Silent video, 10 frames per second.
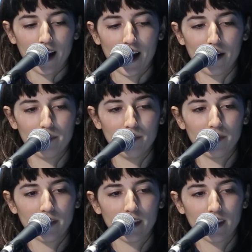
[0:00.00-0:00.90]

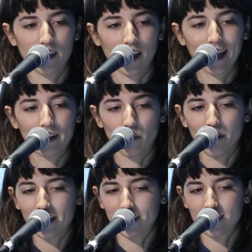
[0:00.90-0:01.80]
And it
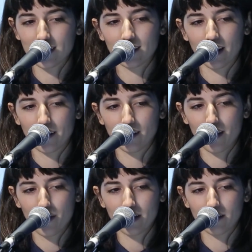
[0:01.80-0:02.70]
worked.
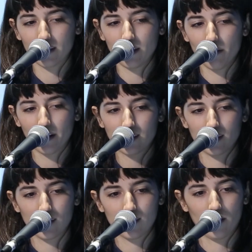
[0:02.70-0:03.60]
I think it really works
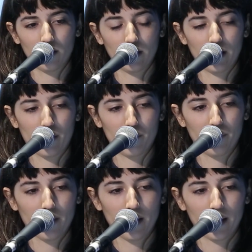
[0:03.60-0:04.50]
in this song.
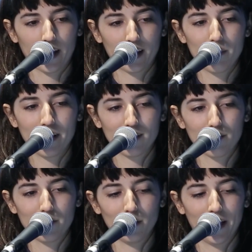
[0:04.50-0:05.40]
It kind of makes
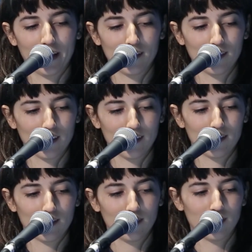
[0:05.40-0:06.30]
it feel like
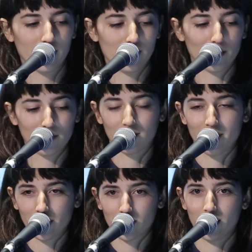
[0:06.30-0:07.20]
it's got
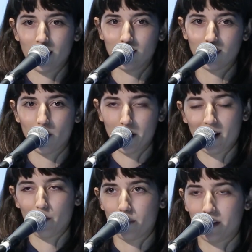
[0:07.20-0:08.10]
direction and it's going
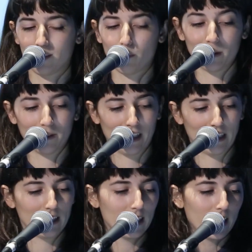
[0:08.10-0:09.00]
up and it's
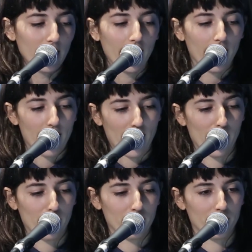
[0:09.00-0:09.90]
building.
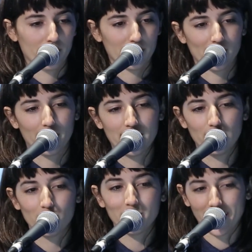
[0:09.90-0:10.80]
So I
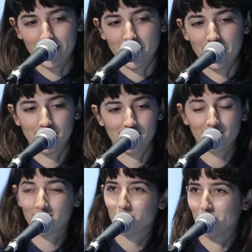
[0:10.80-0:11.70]
did 2 key changes,
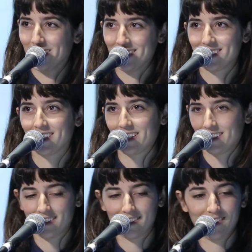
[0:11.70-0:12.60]
not just one. I
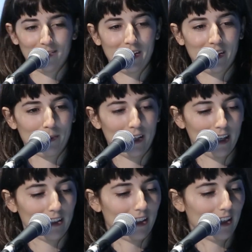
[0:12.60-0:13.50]
went a bit
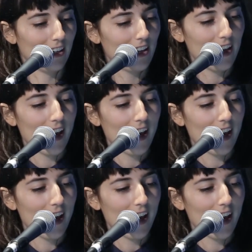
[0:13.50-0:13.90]
out there.